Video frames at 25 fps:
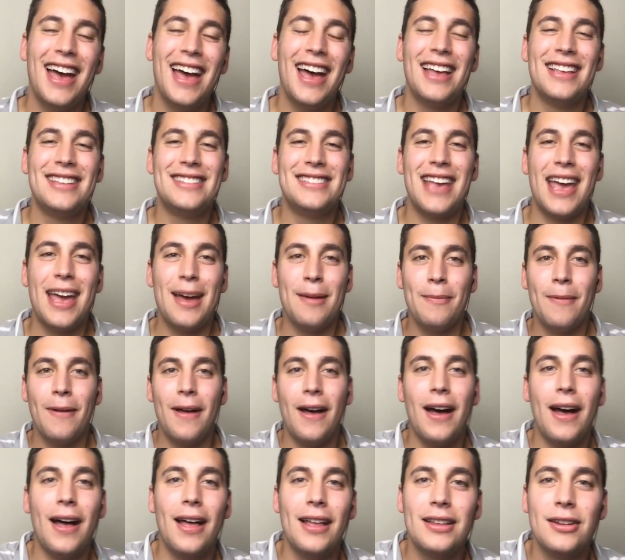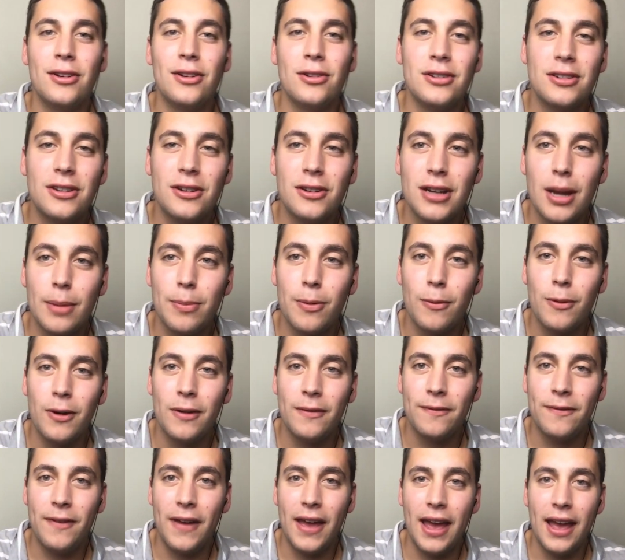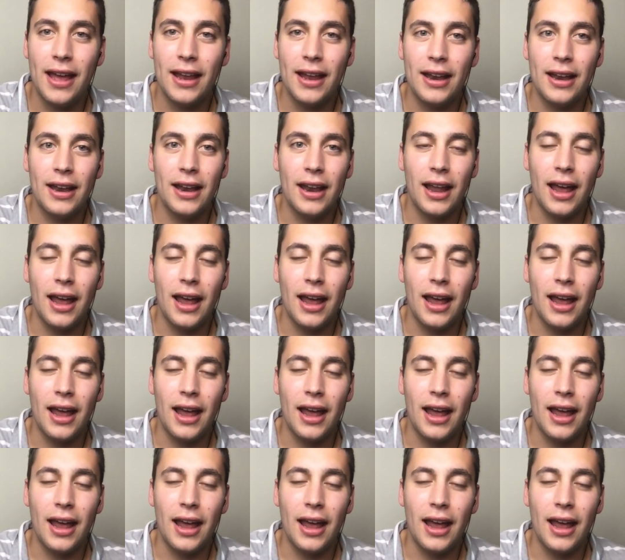Sam, you're #1 fan.